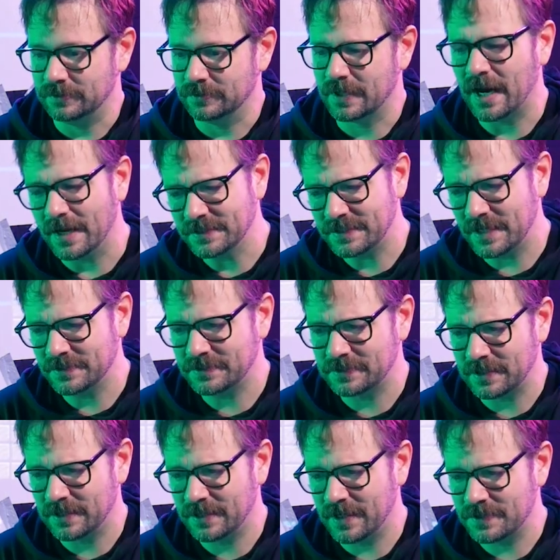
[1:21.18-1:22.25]
content,
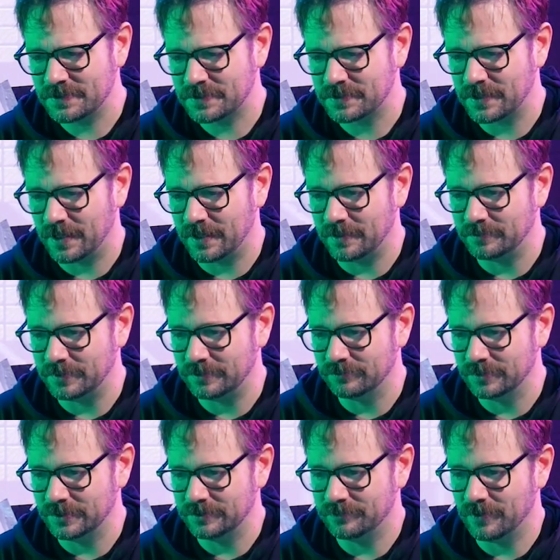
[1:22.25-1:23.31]
I guess, and
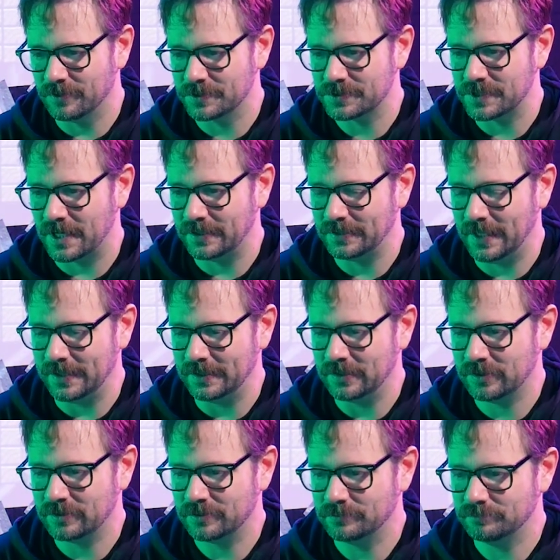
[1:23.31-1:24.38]
really focus on, like,
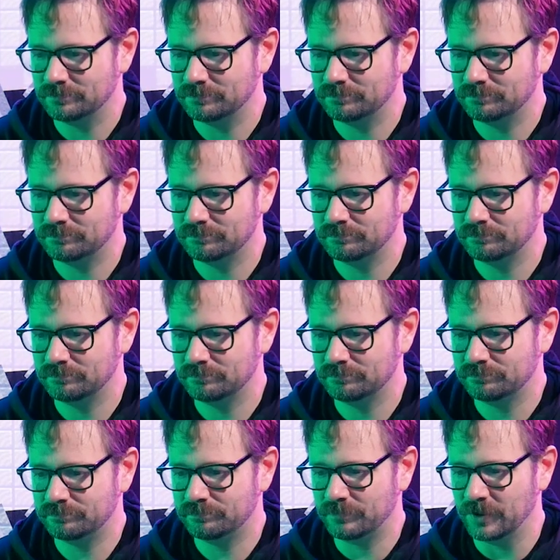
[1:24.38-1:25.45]

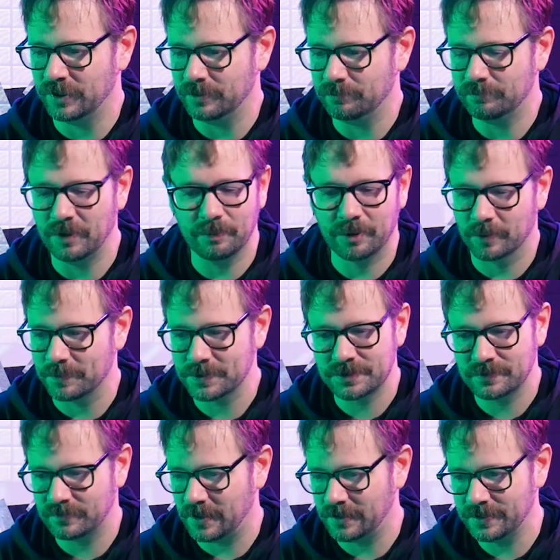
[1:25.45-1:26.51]
the purpose
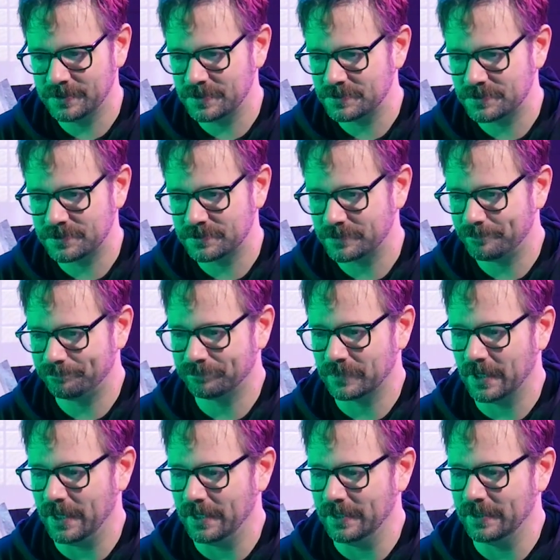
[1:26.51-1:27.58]
of all of this,
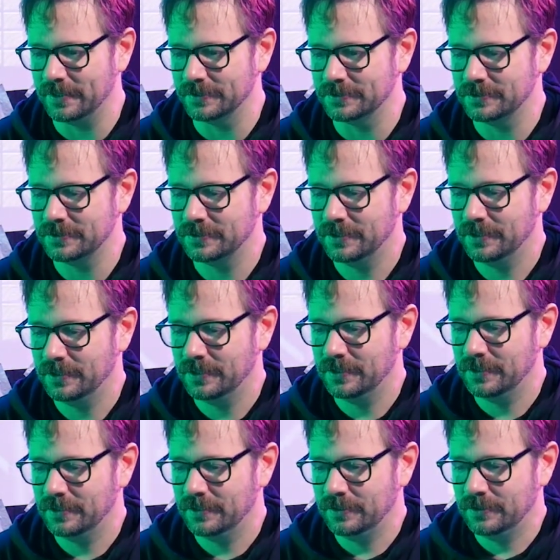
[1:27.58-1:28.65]
and
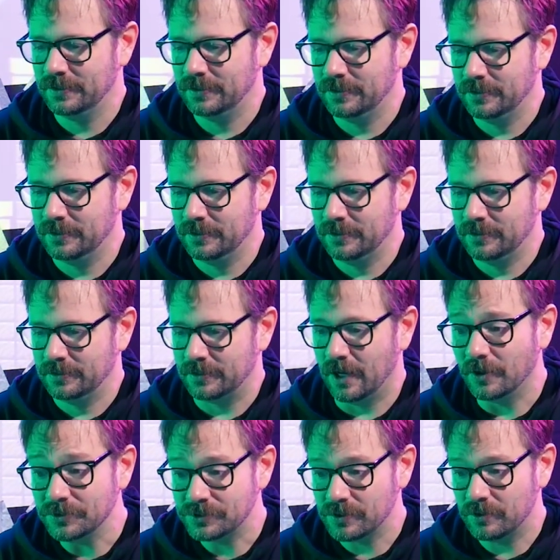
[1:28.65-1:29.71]

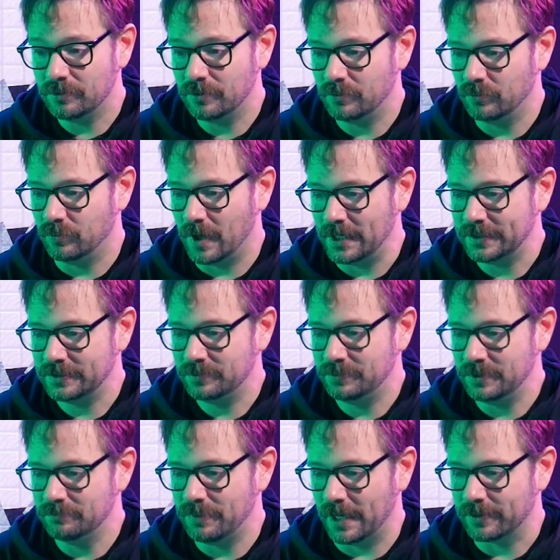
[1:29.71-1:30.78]
also wanting to
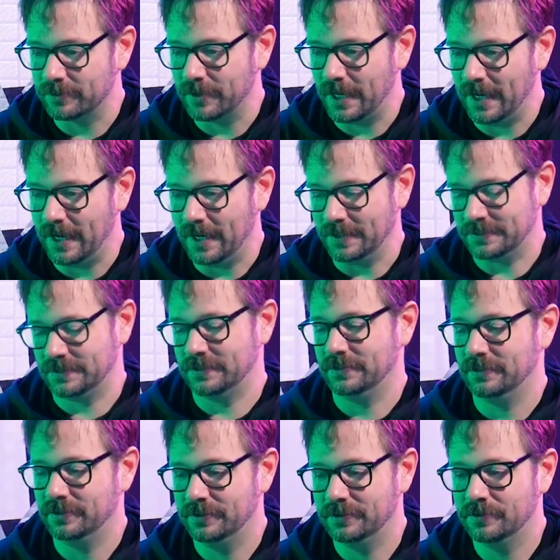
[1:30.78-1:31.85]
be better at
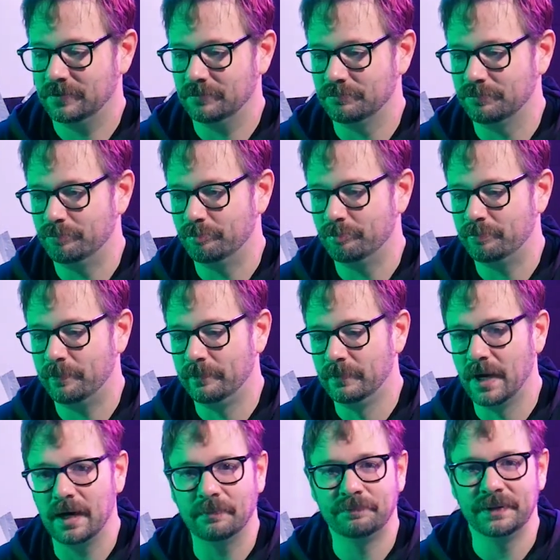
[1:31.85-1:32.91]

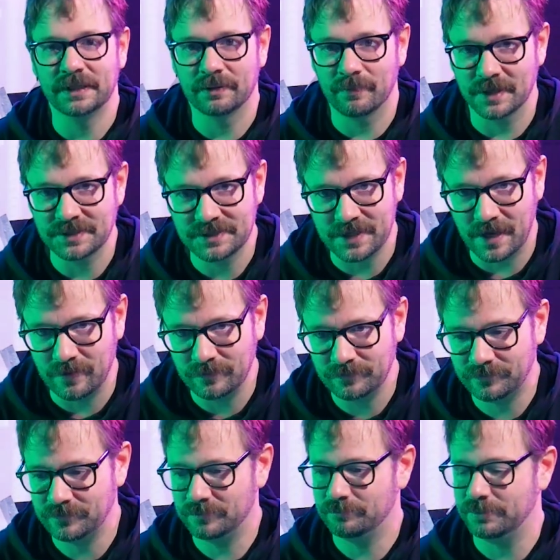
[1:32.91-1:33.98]
being myself,
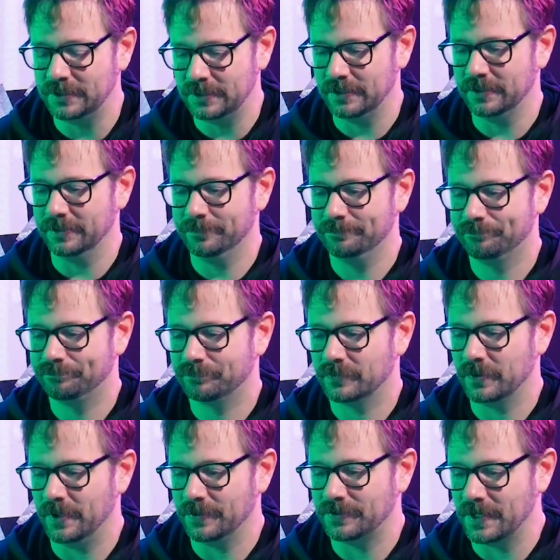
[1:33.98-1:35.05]
being
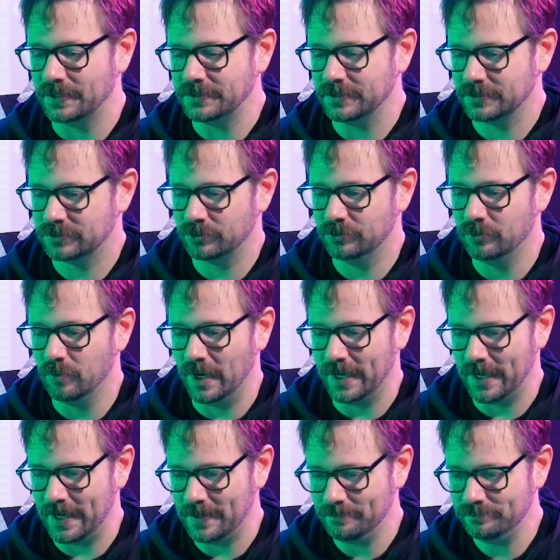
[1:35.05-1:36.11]
authentic to who I
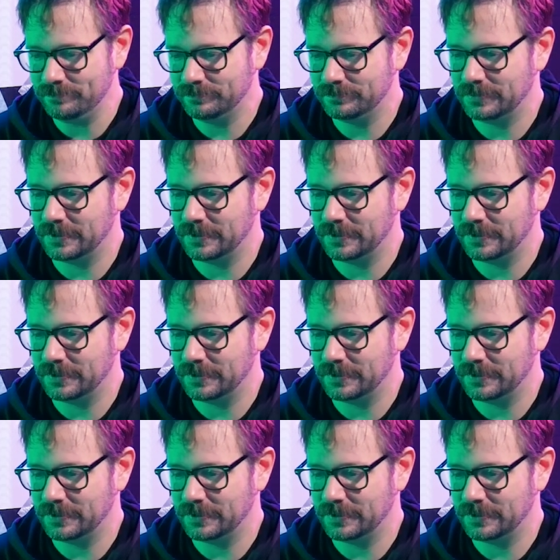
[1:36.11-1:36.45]
am.